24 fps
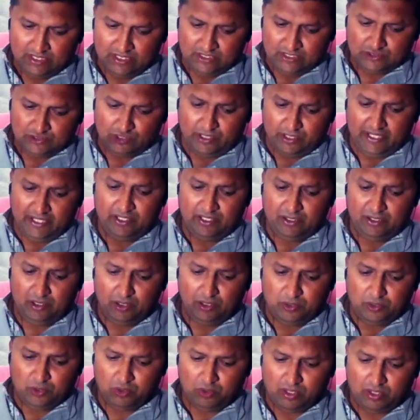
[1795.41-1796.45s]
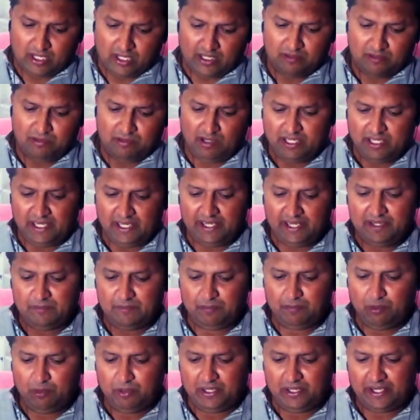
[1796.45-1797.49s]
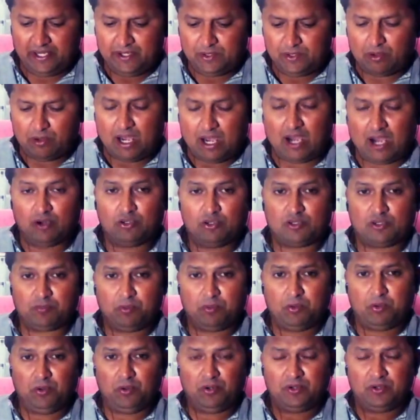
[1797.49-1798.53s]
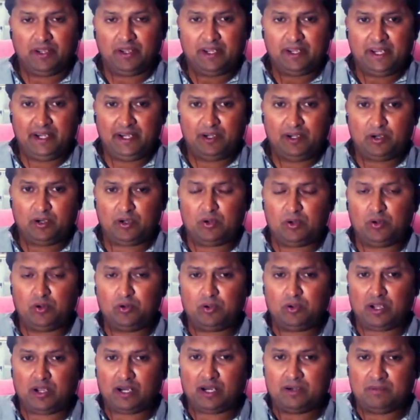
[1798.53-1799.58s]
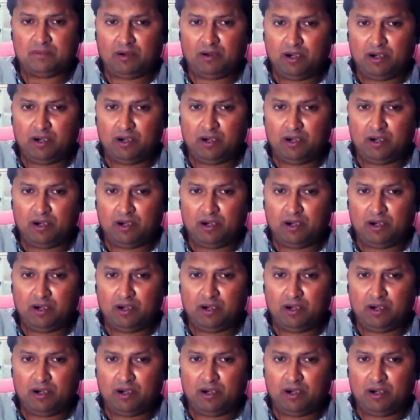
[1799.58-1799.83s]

So in order to convert input into output, in order to convert